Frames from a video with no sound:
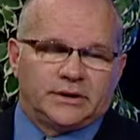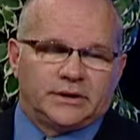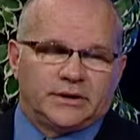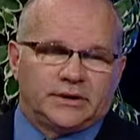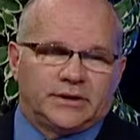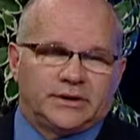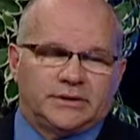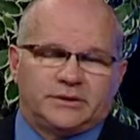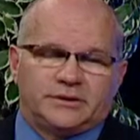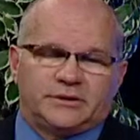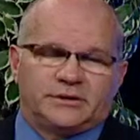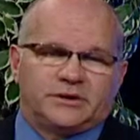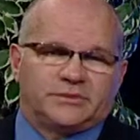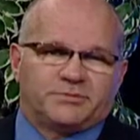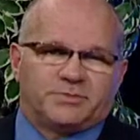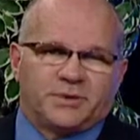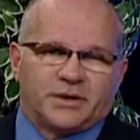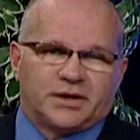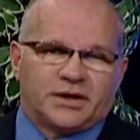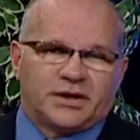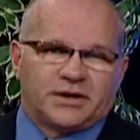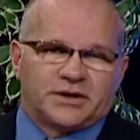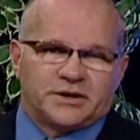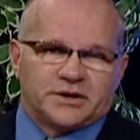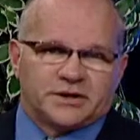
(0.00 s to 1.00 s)
Just
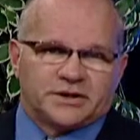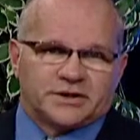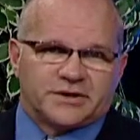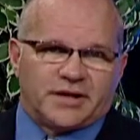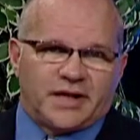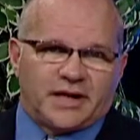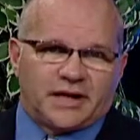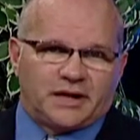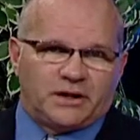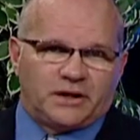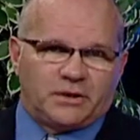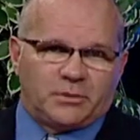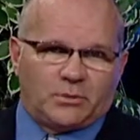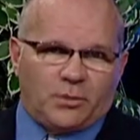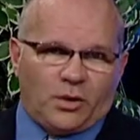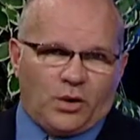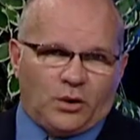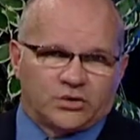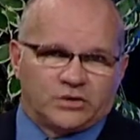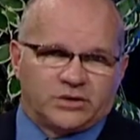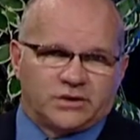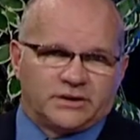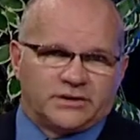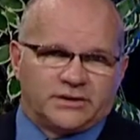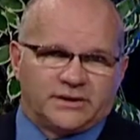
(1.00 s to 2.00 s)
because you second a
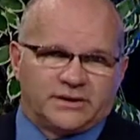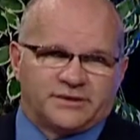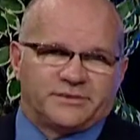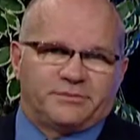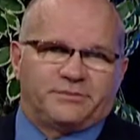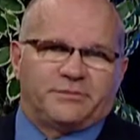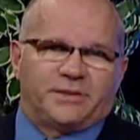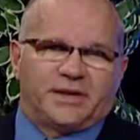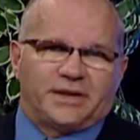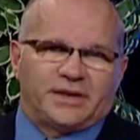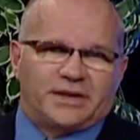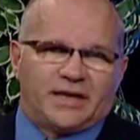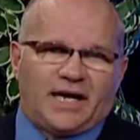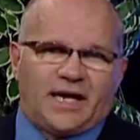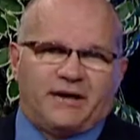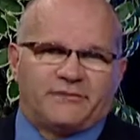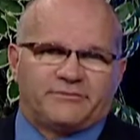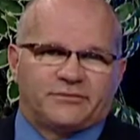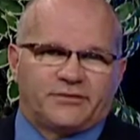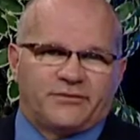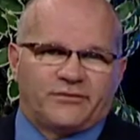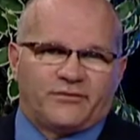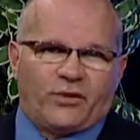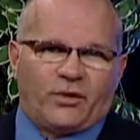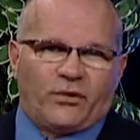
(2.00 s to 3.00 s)
motion doesn't mean you have
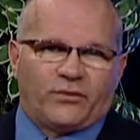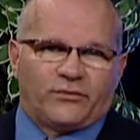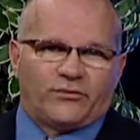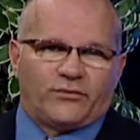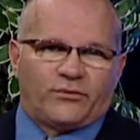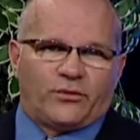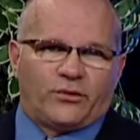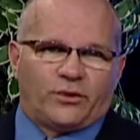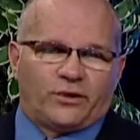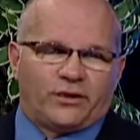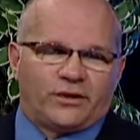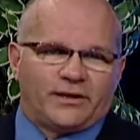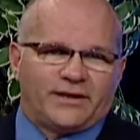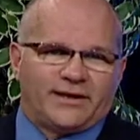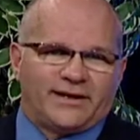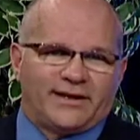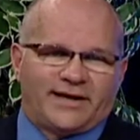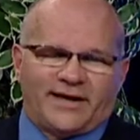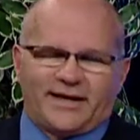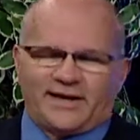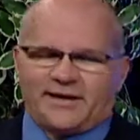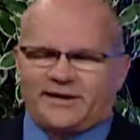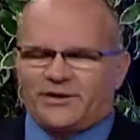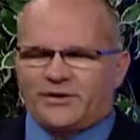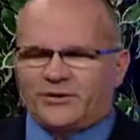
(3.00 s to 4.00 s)
to vote for it. And
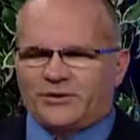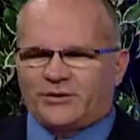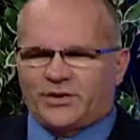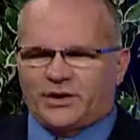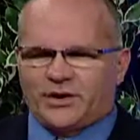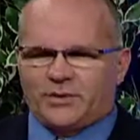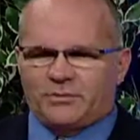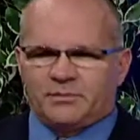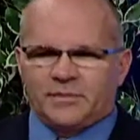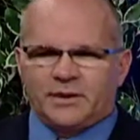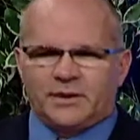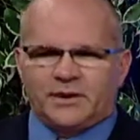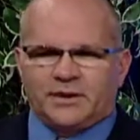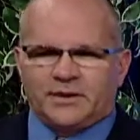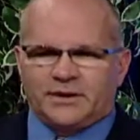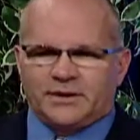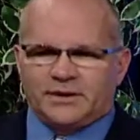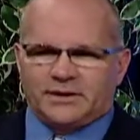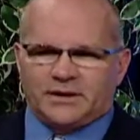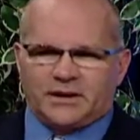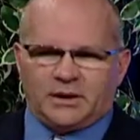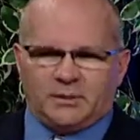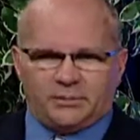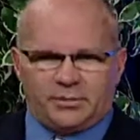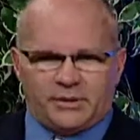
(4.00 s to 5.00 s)
I hear them
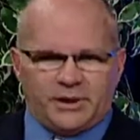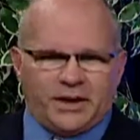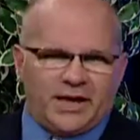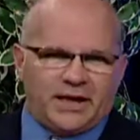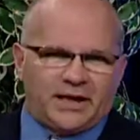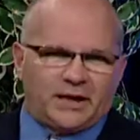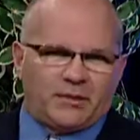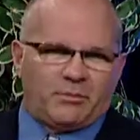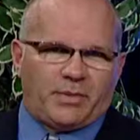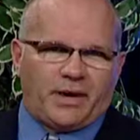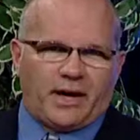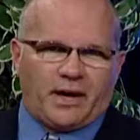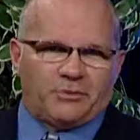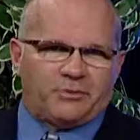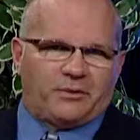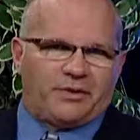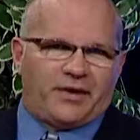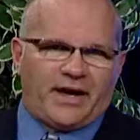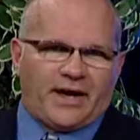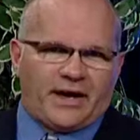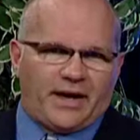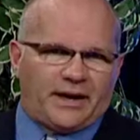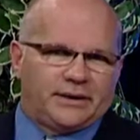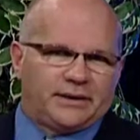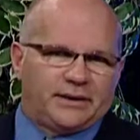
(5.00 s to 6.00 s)
complain about
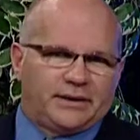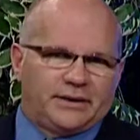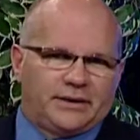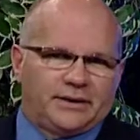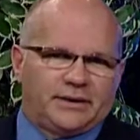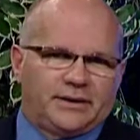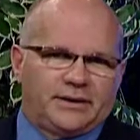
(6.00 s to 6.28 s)
that.